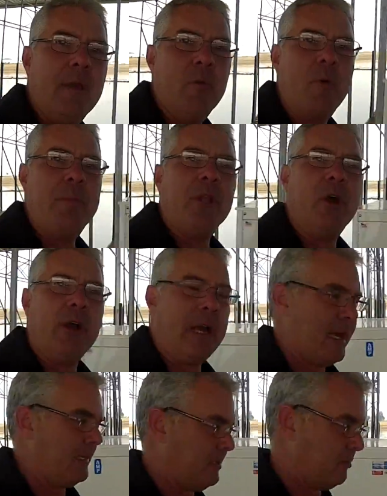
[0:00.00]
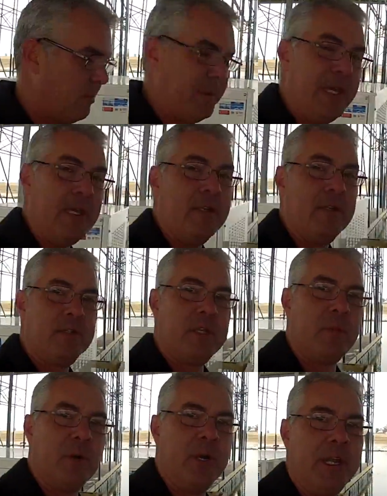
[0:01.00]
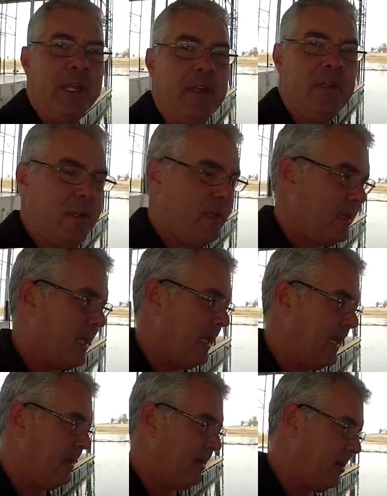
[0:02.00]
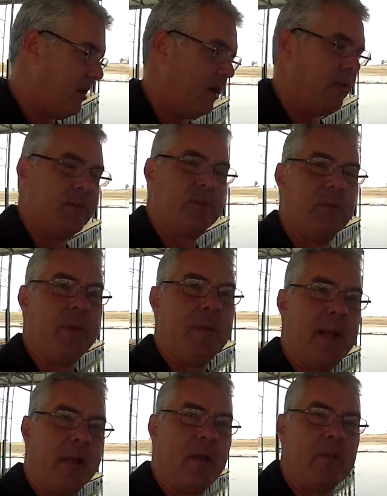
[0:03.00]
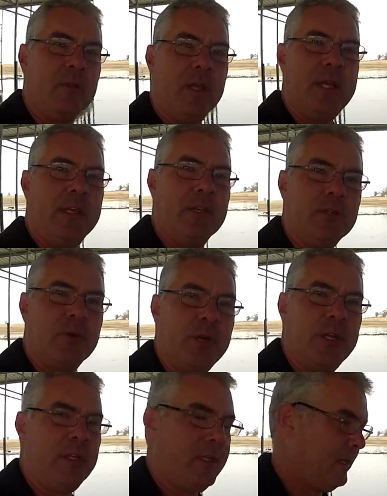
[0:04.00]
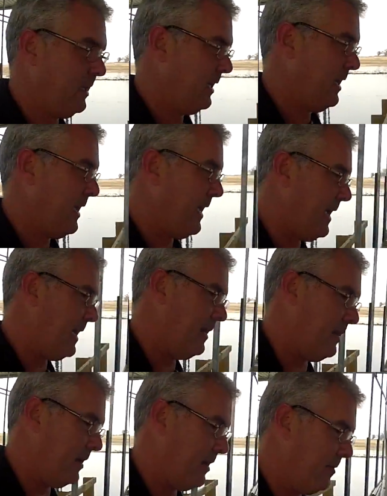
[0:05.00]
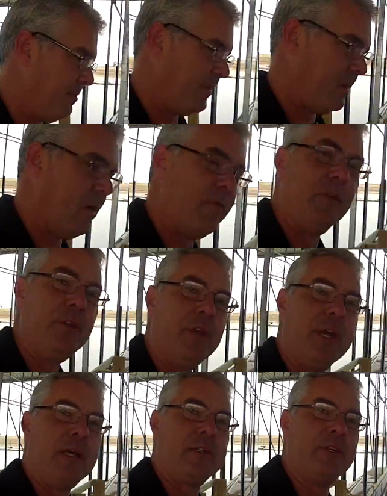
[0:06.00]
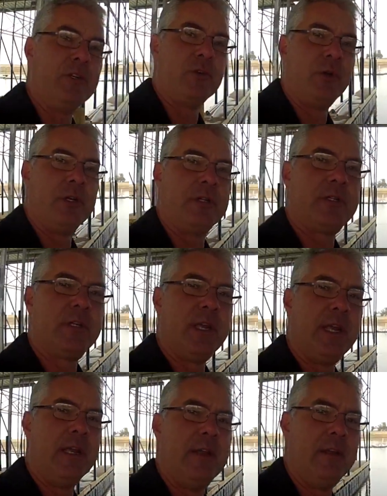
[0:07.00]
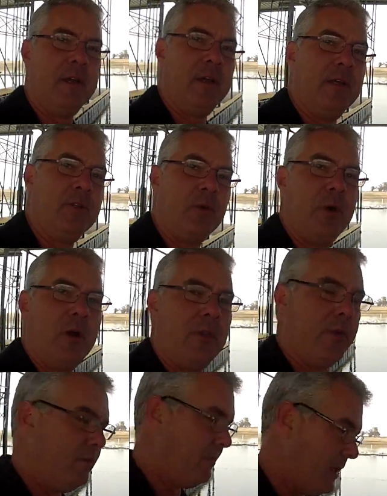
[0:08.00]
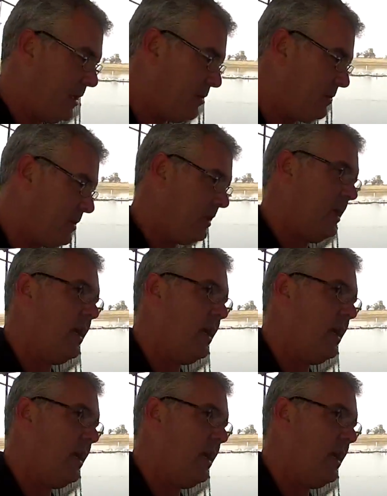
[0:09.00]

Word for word: it won't be long guys it will be summer again and uh, all of us will be back on the lake enjoying it. And um, hopefully you guys can join us and uh, enjoy all the new videos.